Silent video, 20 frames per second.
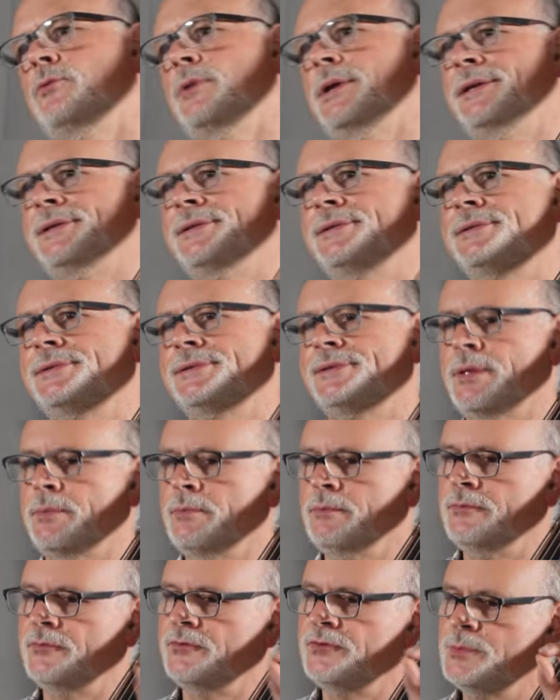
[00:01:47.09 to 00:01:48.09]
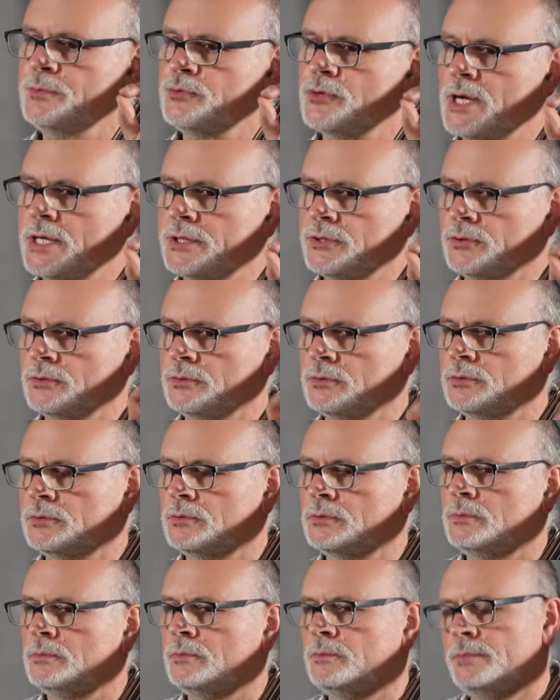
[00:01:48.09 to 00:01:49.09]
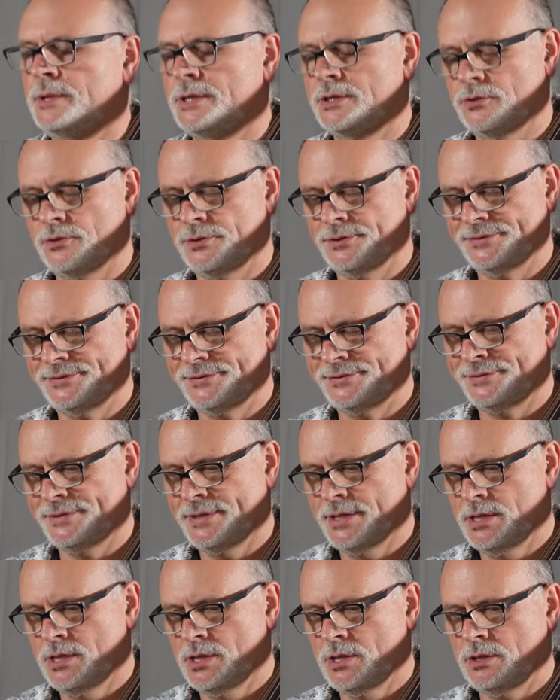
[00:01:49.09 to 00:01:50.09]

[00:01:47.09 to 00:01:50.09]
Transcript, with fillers: with some vibrato because,